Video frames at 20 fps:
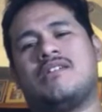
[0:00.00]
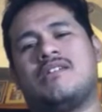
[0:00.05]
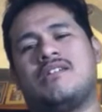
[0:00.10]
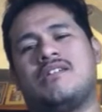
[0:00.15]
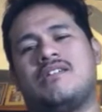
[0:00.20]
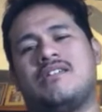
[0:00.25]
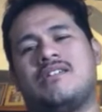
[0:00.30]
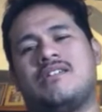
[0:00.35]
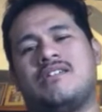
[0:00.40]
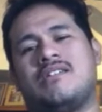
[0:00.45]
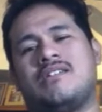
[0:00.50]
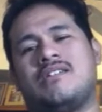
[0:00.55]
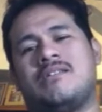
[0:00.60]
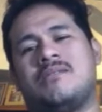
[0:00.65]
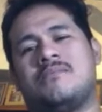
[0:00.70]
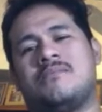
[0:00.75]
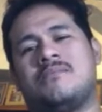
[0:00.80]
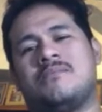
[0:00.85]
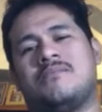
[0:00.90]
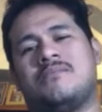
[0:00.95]

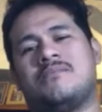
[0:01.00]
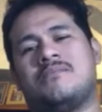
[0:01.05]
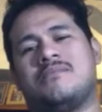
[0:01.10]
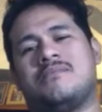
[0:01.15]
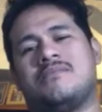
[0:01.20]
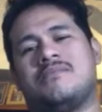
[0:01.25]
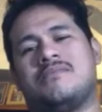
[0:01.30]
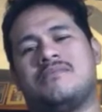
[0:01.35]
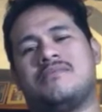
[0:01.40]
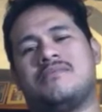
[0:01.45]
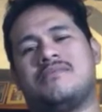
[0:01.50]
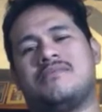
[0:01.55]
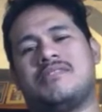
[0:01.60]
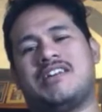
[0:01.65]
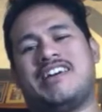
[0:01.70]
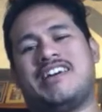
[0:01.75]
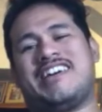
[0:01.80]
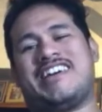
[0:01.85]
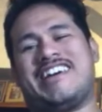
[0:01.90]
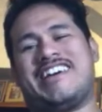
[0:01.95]

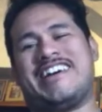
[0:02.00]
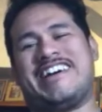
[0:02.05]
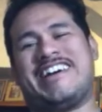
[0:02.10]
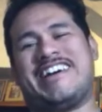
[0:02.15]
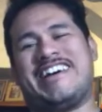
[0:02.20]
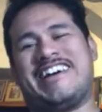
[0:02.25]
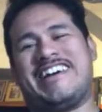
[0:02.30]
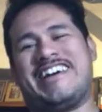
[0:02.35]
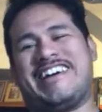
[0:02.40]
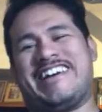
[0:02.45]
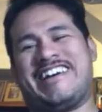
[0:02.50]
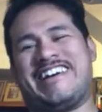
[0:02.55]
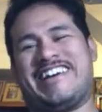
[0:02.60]
[no speech]